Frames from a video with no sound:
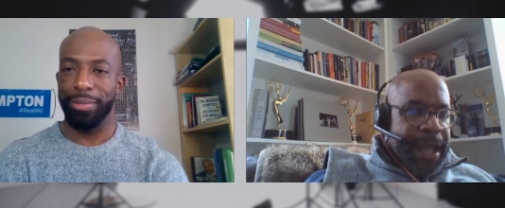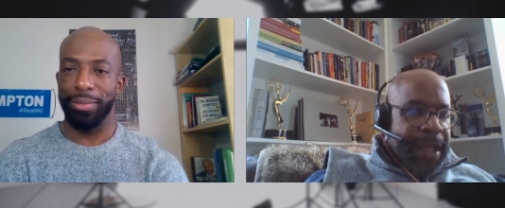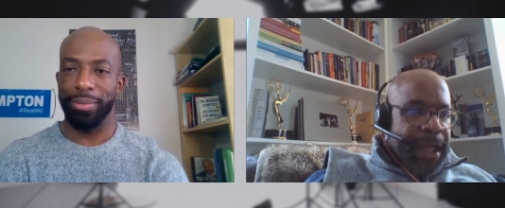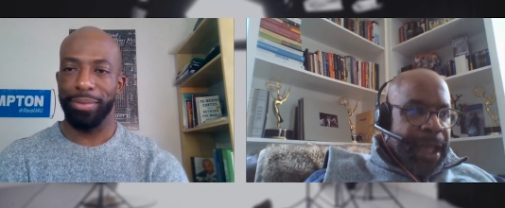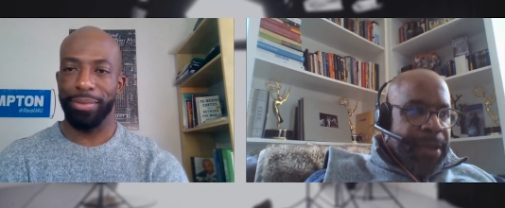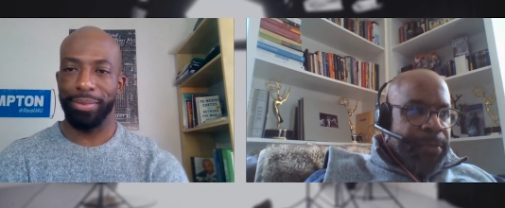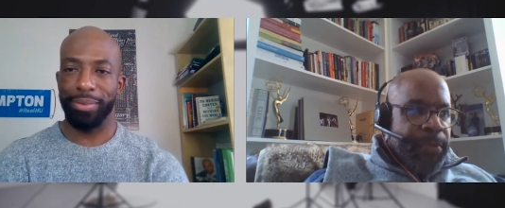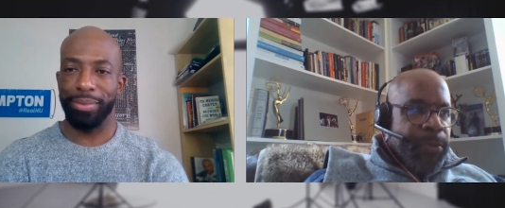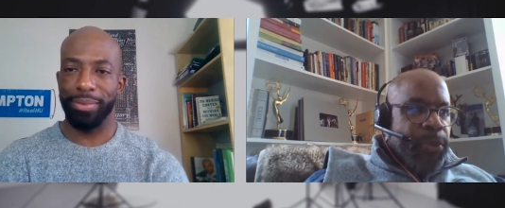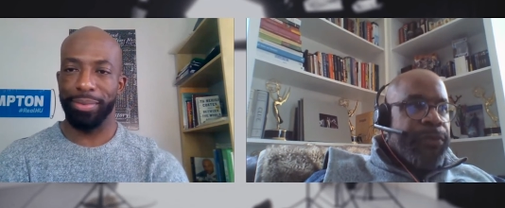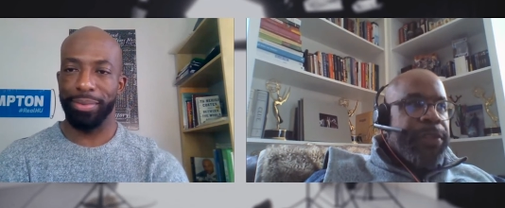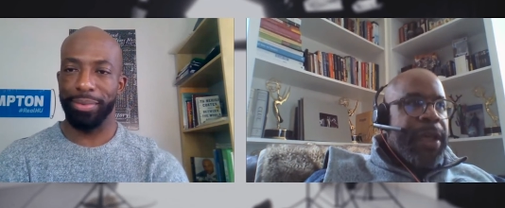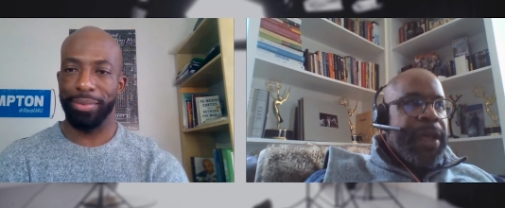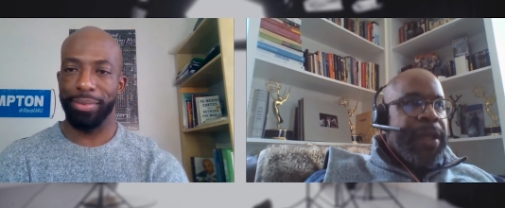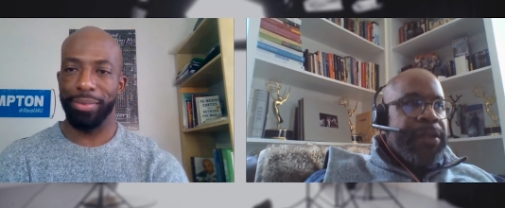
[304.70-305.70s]
Speaker 1: I, I moved
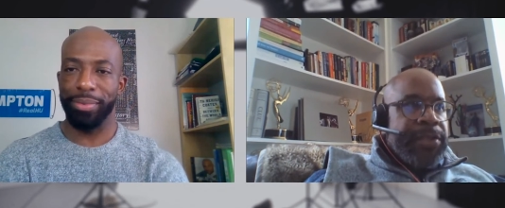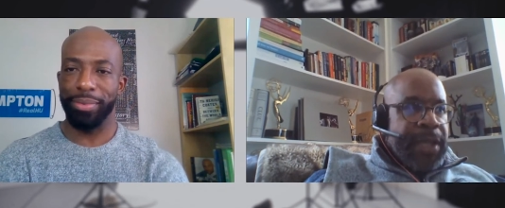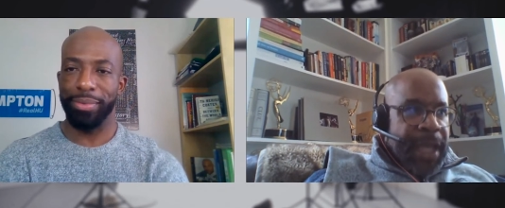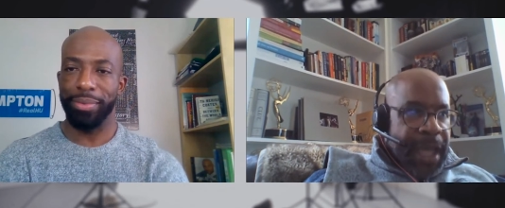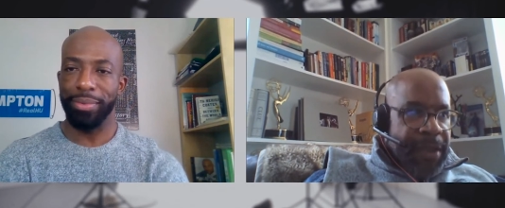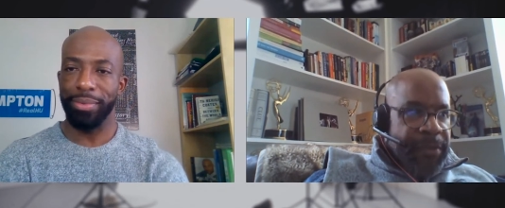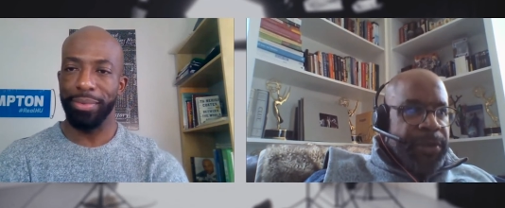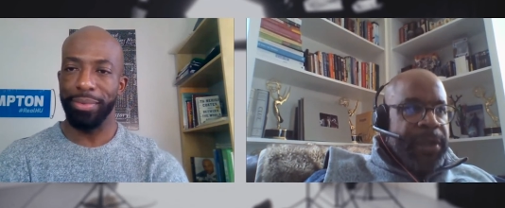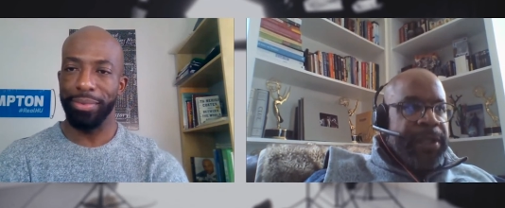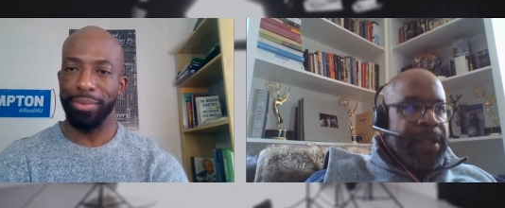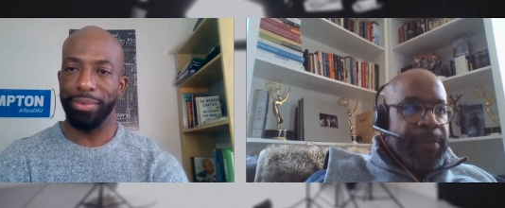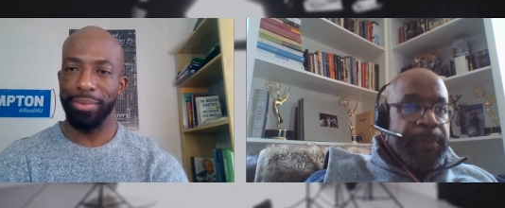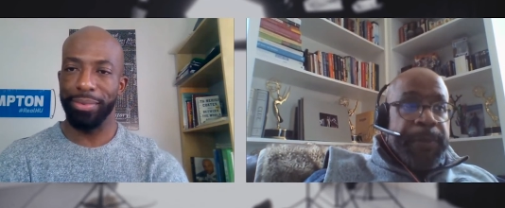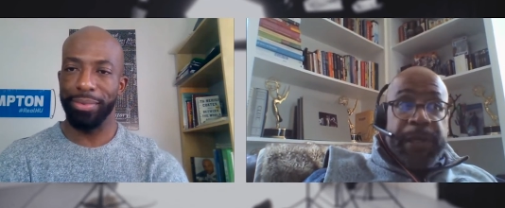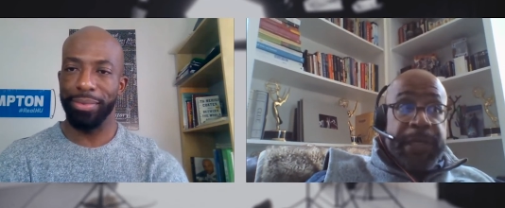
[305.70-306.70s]
on to every
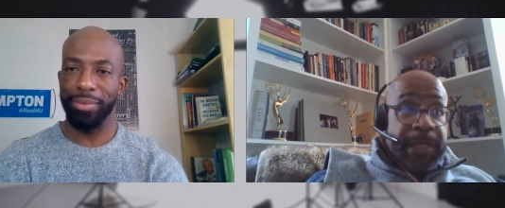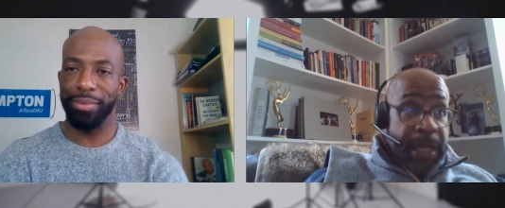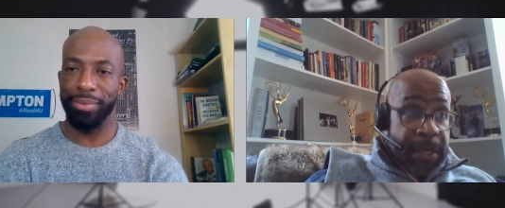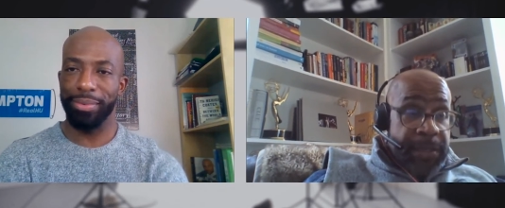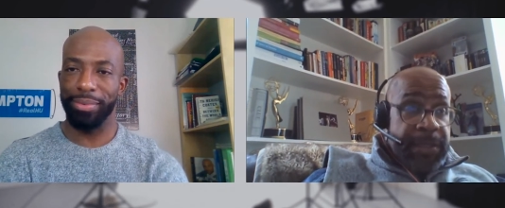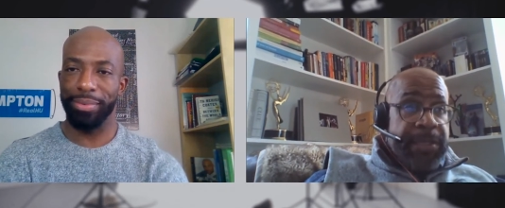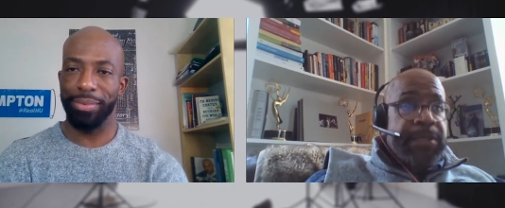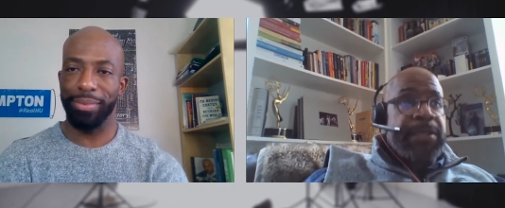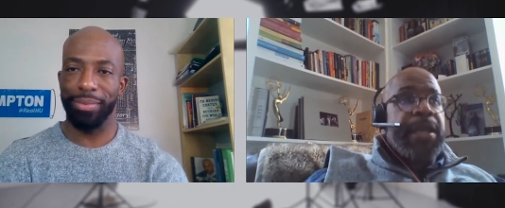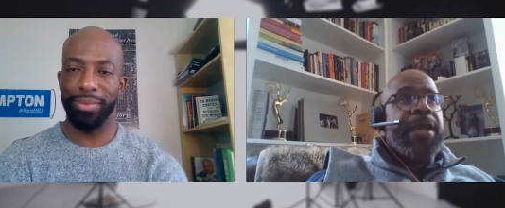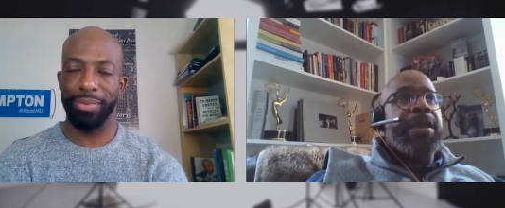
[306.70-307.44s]
Olympic since.